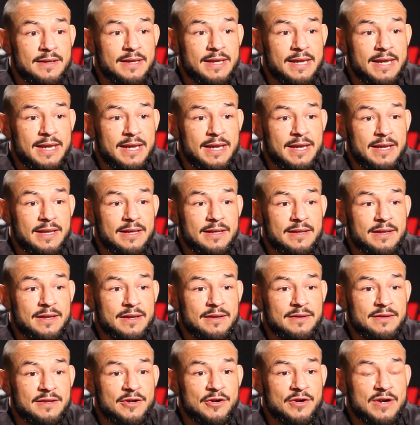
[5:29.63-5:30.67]
and
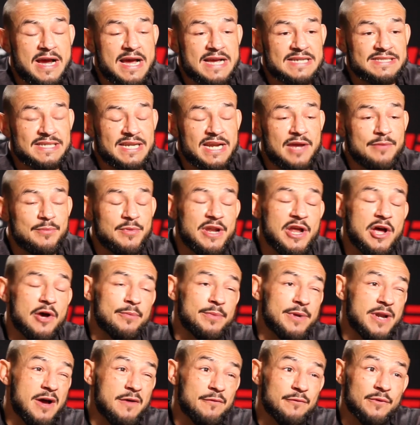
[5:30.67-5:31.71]
they're guys that I've been
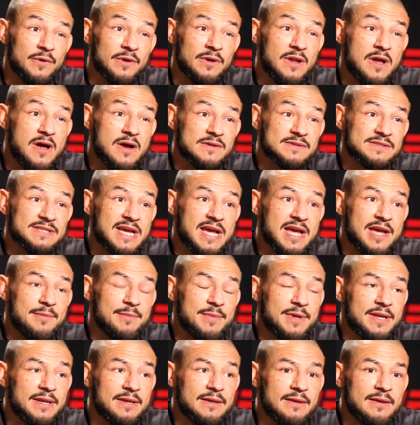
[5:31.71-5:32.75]
helping out for a long time,
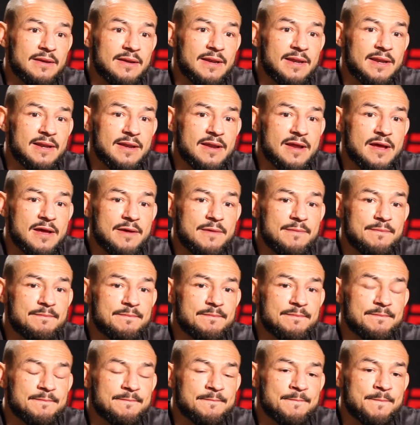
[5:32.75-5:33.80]
and and um,
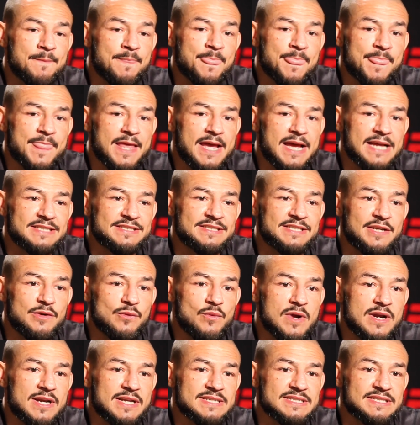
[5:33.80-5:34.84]
I just didn't
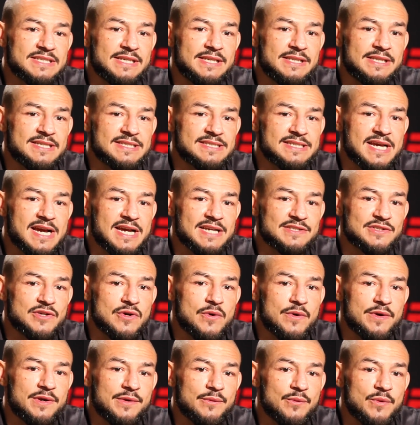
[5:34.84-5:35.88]
want to see these guys
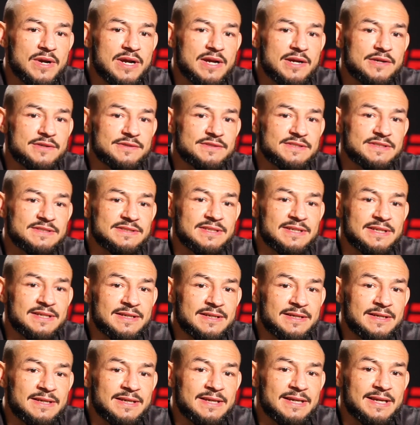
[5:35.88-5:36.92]
go anywhere else
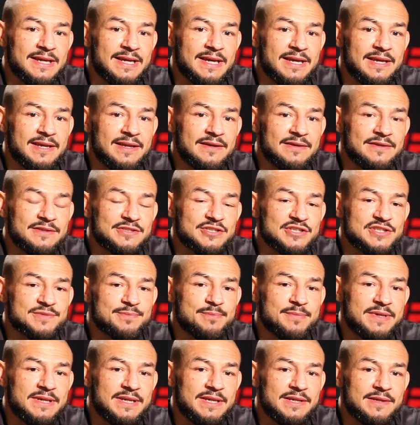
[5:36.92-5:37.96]
and
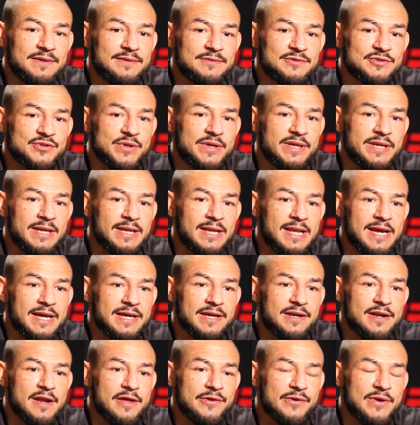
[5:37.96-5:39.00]
just be treated like
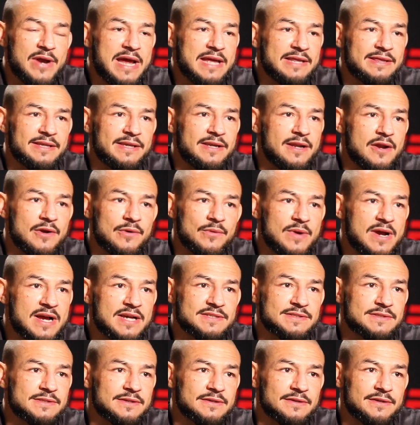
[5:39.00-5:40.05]
another athlete on a
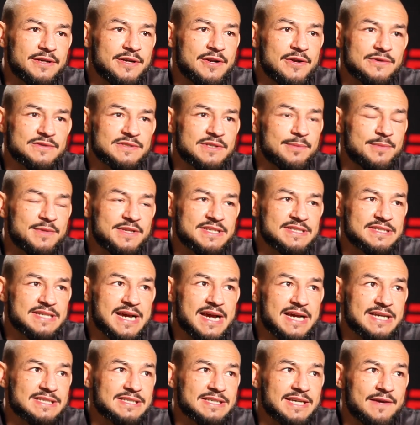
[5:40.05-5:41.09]
roster. You know, some of these
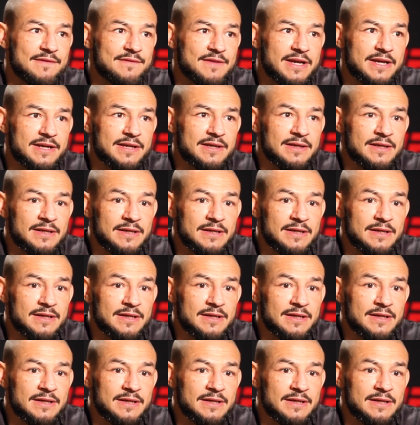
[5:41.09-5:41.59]
guys have like